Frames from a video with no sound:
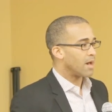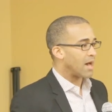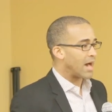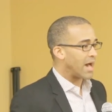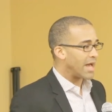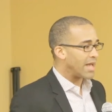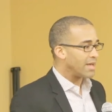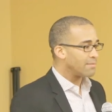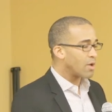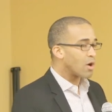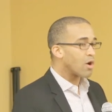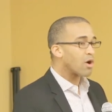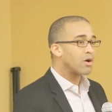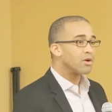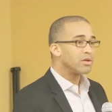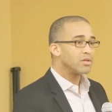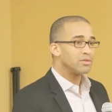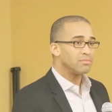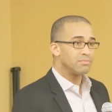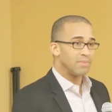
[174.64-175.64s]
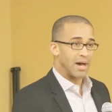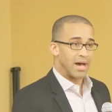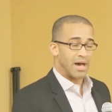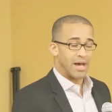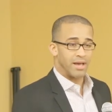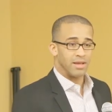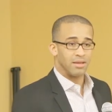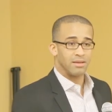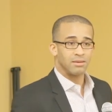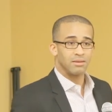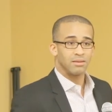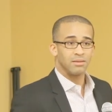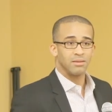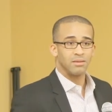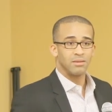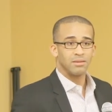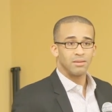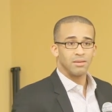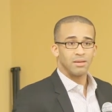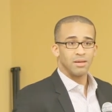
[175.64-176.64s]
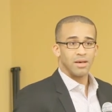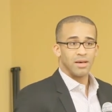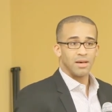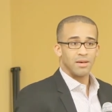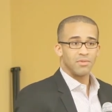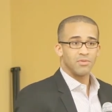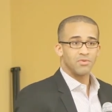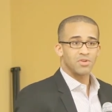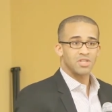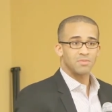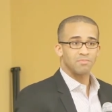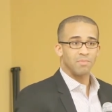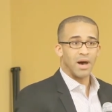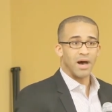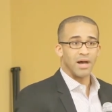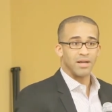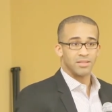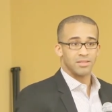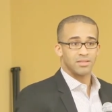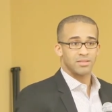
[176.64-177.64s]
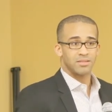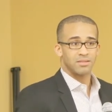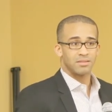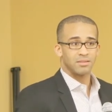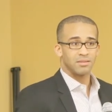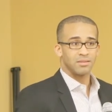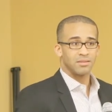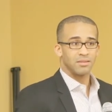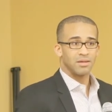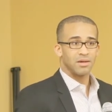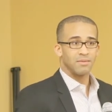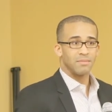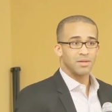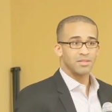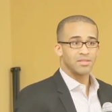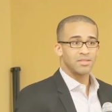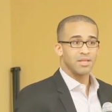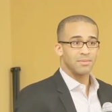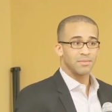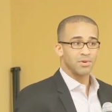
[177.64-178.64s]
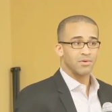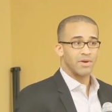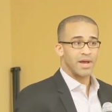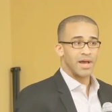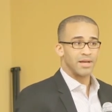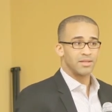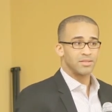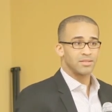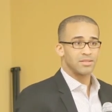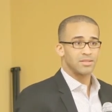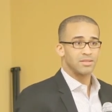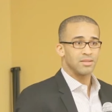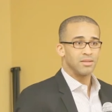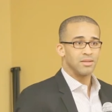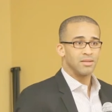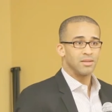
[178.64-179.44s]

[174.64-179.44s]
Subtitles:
I am heartened by the response amongst Democrats,